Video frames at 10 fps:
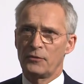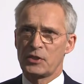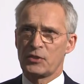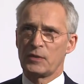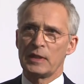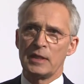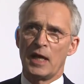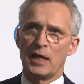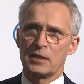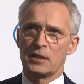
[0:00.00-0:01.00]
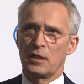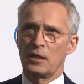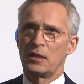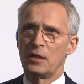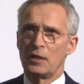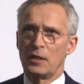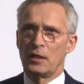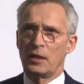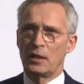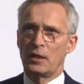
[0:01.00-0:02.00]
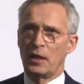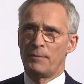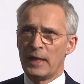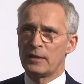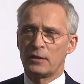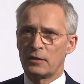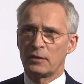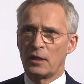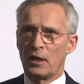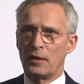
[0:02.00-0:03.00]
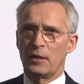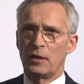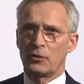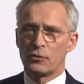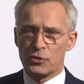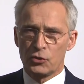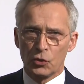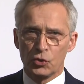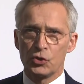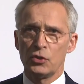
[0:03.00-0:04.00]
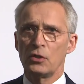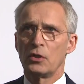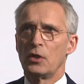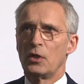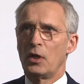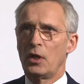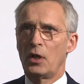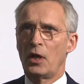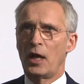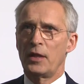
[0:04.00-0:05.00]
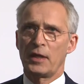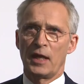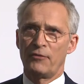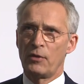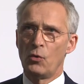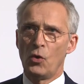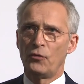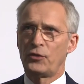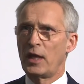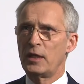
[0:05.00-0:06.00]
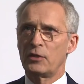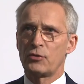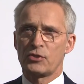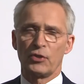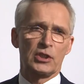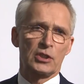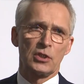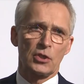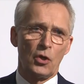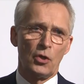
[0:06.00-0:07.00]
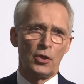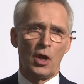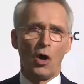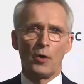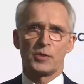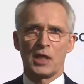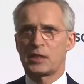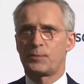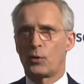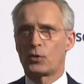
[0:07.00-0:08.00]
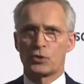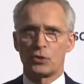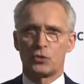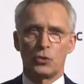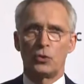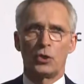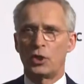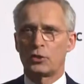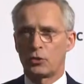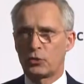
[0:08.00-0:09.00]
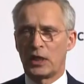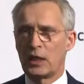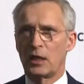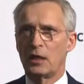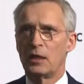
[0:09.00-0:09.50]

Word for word: Sweden has amended the constitution and they have removed any restrictions on arms exports to Turkey.